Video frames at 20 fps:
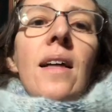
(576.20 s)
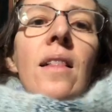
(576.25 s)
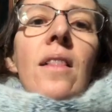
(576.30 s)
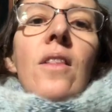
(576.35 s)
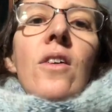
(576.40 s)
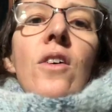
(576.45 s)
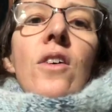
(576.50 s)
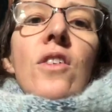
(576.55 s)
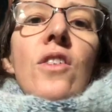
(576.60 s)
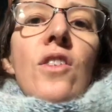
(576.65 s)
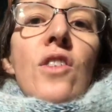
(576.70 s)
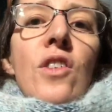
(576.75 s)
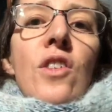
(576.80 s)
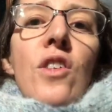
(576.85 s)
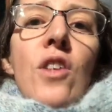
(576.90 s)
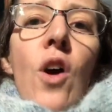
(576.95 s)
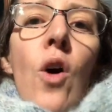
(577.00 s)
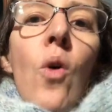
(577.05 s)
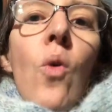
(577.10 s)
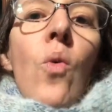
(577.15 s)
look
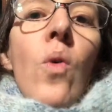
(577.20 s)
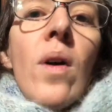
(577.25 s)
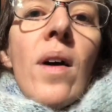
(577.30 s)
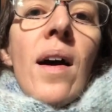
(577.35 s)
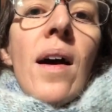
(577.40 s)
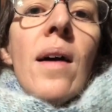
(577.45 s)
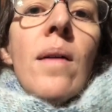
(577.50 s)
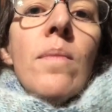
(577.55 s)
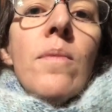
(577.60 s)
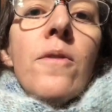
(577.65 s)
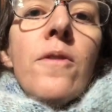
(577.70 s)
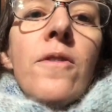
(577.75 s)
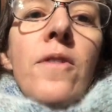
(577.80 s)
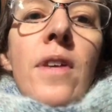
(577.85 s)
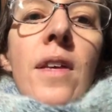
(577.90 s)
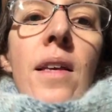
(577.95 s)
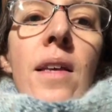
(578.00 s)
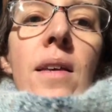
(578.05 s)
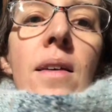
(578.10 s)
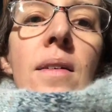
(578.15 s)
so
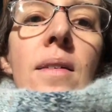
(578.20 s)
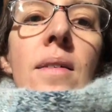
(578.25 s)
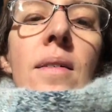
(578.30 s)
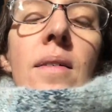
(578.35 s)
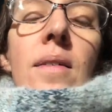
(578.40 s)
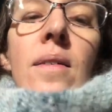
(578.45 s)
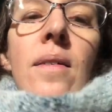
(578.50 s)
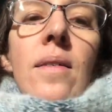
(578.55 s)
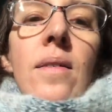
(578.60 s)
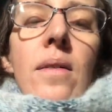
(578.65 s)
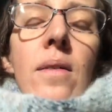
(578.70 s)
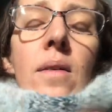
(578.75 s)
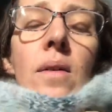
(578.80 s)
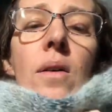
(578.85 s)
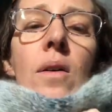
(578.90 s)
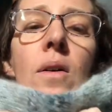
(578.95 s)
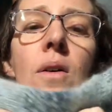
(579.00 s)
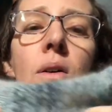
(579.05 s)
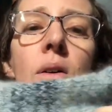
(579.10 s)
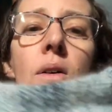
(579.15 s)
comfy?
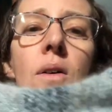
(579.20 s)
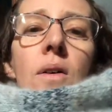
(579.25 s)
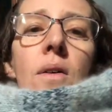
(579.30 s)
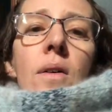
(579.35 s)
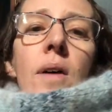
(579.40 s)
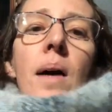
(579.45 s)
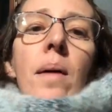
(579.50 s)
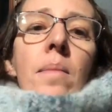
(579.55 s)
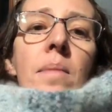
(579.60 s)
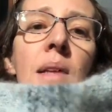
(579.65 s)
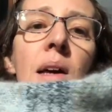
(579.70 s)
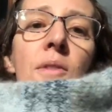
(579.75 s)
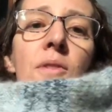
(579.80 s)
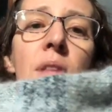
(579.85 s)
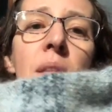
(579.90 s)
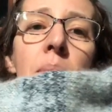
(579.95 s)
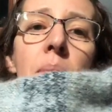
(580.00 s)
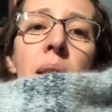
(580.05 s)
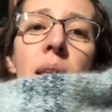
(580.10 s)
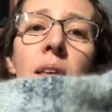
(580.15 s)
Oh, I'm
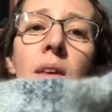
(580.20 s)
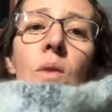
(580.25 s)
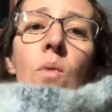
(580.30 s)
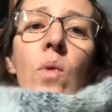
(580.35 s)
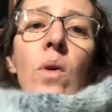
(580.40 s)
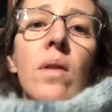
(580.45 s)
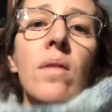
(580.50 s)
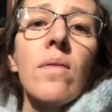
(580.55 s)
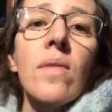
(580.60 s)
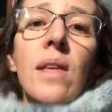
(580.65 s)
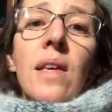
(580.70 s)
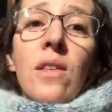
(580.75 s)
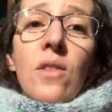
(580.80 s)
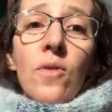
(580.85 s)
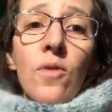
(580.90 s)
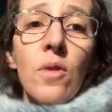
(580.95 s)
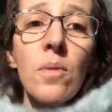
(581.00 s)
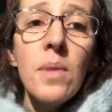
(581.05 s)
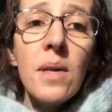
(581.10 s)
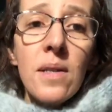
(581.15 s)
definitely making one of these
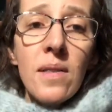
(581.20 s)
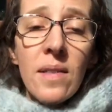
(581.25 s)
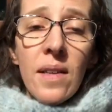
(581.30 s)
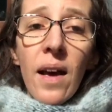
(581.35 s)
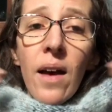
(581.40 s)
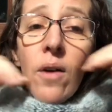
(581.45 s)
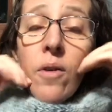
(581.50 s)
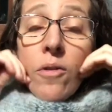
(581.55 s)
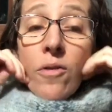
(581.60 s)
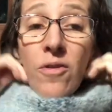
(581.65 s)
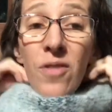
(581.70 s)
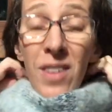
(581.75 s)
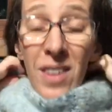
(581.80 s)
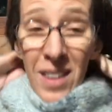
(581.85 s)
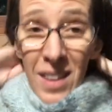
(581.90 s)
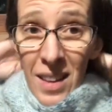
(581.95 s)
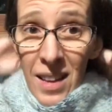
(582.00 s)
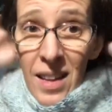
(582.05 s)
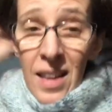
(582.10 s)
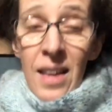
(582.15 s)
for myself.
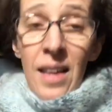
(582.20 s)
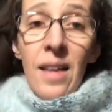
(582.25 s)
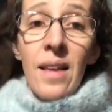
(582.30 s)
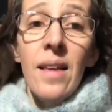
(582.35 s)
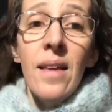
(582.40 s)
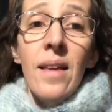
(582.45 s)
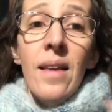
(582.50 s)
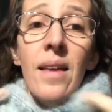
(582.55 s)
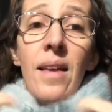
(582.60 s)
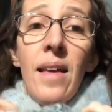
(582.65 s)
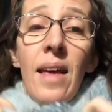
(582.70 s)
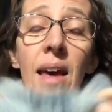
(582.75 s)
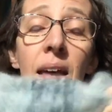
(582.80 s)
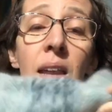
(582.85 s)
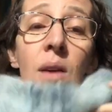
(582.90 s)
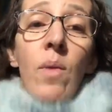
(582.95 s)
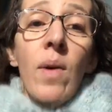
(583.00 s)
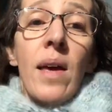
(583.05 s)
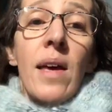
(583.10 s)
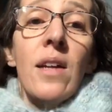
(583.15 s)

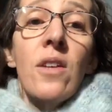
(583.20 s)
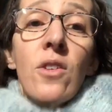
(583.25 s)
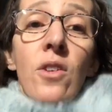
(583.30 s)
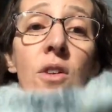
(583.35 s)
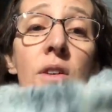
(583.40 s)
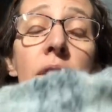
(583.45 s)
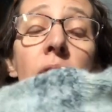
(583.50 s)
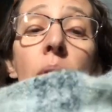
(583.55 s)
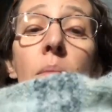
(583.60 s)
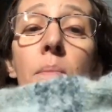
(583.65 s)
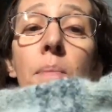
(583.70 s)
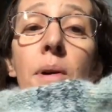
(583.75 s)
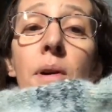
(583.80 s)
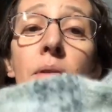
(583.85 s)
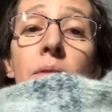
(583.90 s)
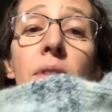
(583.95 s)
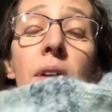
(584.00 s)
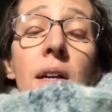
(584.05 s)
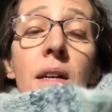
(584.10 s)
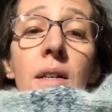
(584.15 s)
Anyway, it turned out
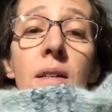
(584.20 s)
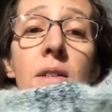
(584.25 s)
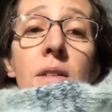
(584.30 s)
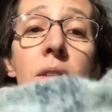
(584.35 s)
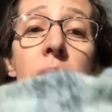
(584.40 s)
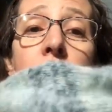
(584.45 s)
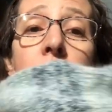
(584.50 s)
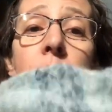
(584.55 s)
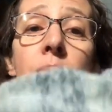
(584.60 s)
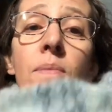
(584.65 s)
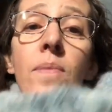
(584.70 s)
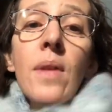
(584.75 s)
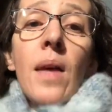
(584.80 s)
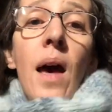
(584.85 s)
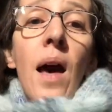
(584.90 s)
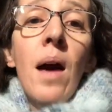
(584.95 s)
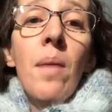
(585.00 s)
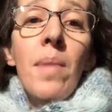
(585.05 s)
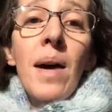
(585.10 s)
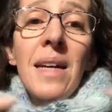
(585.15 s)
perfect.
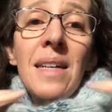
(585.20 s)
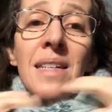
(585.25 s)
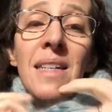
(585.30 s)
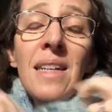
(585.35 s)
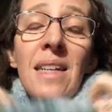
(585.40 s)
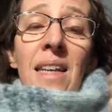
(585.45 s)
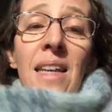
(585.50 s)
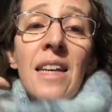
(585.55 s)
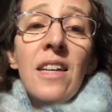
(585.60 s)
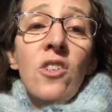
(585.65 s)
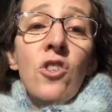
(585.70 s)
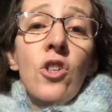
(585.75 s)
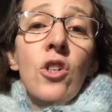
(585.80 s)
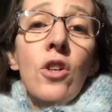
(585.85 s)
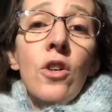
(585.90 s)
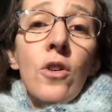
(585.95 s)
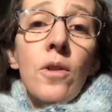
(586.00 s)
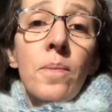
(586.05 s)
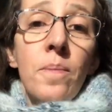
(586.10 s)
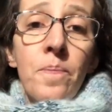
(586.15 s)
I did
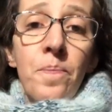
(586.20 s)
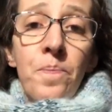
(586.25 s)
Kitchener